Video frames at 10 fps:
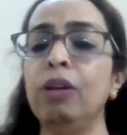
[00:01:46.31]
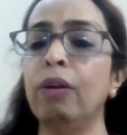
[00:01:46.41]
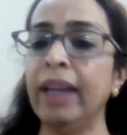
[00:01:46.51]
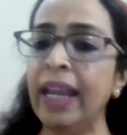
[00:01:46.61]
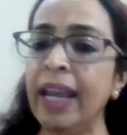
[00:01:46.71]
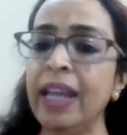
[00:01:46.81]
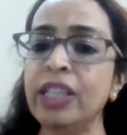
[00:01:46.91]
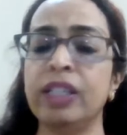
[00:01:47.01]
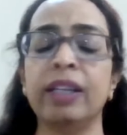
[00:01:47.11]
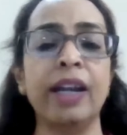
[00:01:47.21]
your
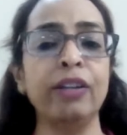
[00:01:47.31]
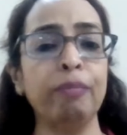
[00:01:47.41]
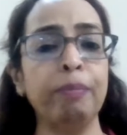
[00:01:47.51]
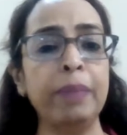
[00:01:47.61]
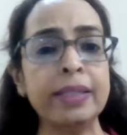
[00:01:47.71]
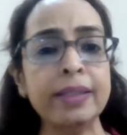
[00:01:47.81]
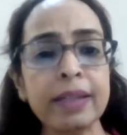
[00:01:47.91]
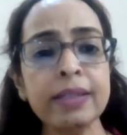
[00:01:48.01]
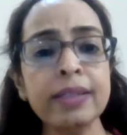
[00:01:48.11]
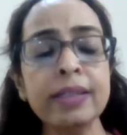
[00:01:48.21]
age, the kind of
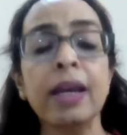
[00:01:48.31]
business